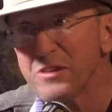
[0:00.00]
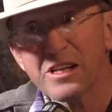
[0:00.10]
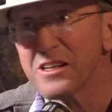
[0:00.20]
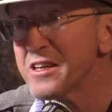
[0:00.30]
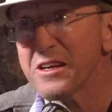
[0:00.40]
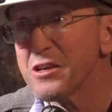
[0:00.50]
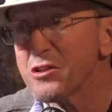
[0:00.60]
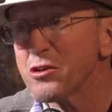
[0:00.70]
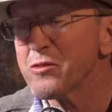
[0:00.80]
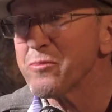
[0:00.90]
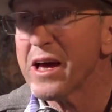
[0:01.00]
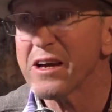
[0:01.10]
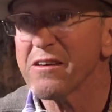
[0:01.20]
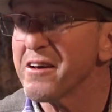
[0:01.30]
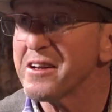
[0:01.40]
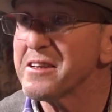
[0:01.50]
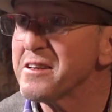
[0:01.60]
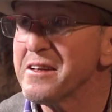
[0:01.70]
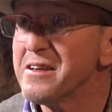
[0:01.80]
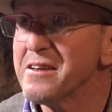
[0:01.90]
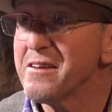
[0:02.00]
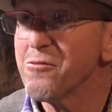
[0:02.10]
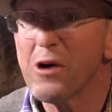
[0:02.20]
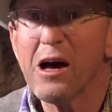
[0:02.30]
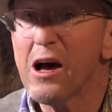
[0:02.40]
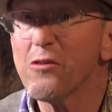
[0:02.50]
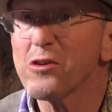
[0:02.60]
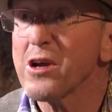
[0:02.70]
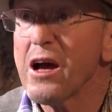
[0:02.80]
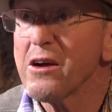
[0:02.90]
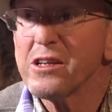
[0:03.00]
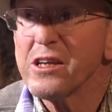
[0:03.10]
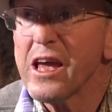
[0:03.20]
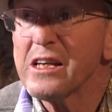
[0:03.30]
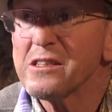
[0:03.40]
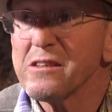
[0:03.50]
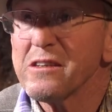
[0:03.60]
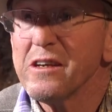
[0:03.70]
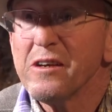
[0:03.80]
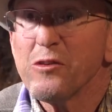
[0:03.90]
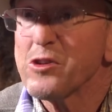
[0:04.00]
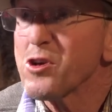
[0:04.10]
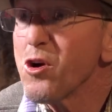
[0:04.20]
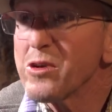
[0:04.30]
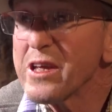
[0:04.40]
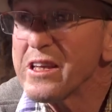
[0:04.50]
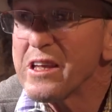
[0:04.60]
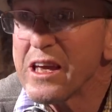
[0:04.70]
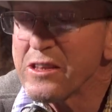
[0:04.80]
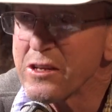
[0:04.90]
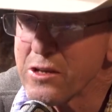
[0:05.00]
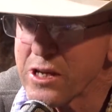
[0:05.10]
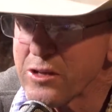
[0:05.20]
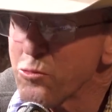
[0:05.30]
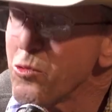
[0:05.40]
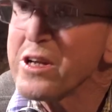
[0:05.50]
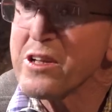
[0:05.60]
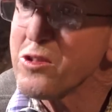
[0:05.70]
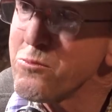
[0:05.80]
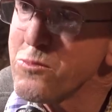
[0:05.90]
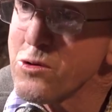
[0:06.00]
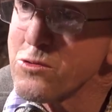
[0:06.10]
I mean, to tell you, looking back on it, well, how could you ask to go and one of the